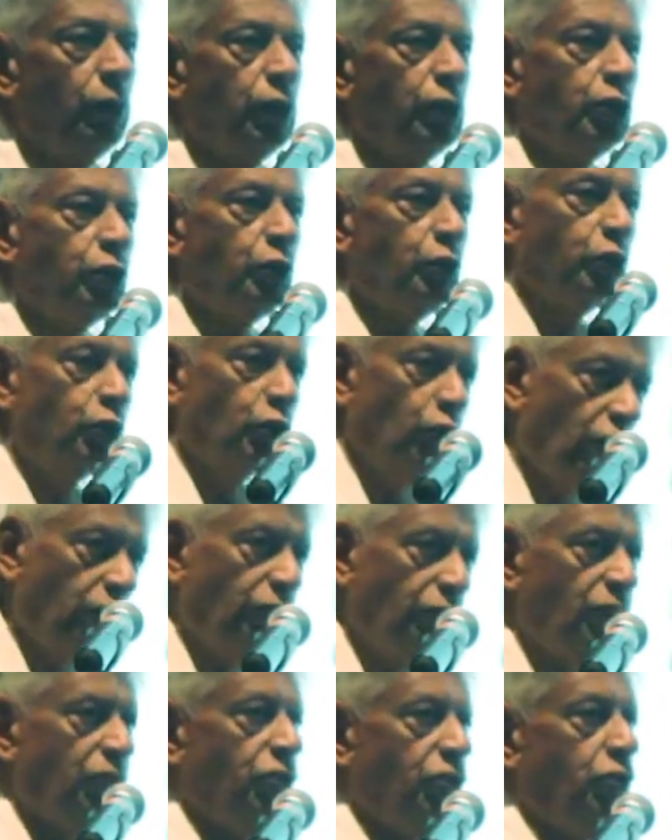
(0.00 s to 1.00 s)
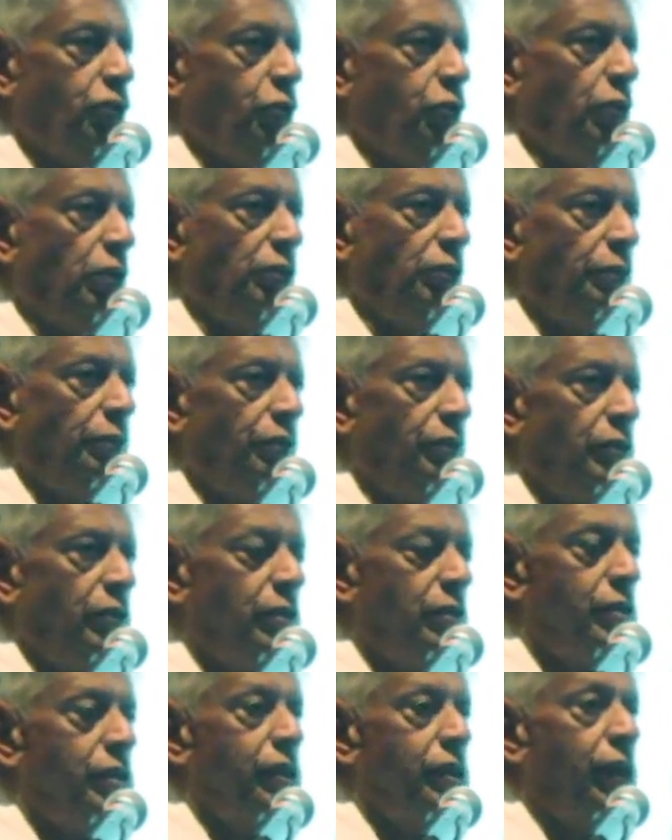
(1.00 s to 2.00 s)
wants to sort this issue out.
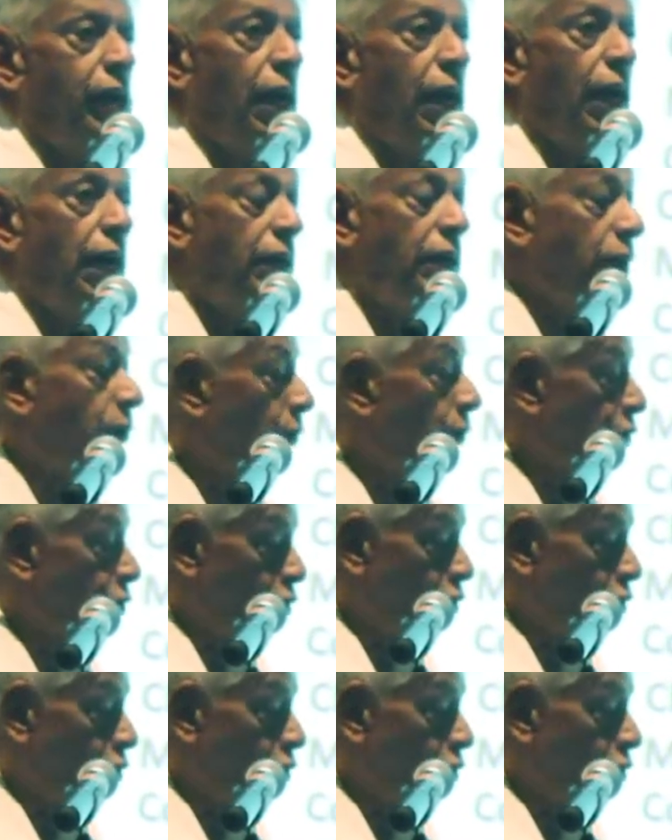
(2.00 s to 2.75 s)
And it was